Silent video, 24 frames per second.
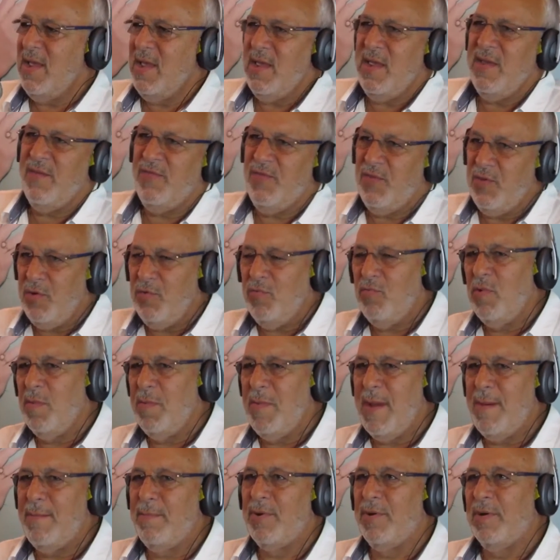if you
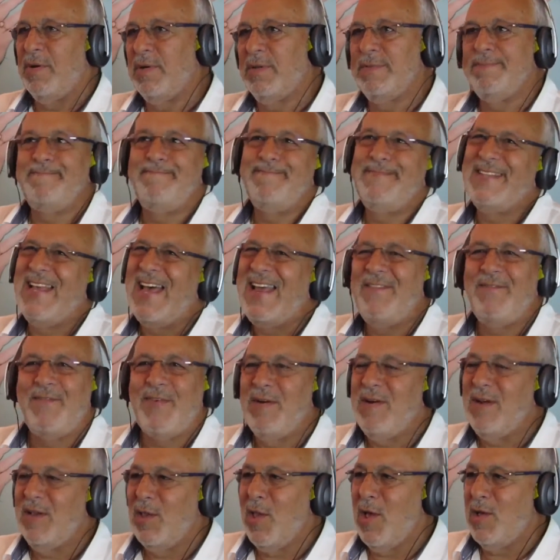remember, not
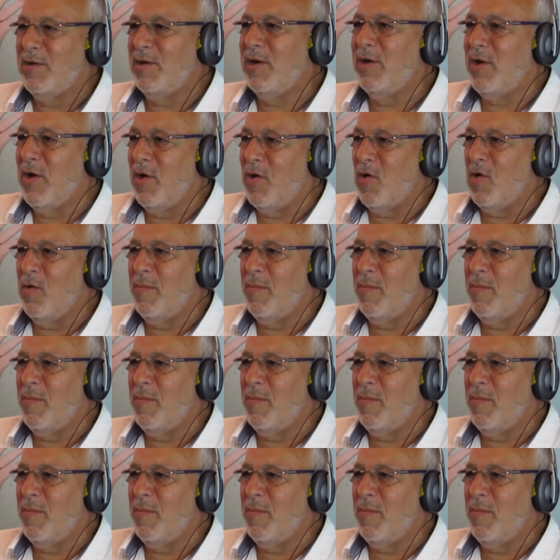very long ago,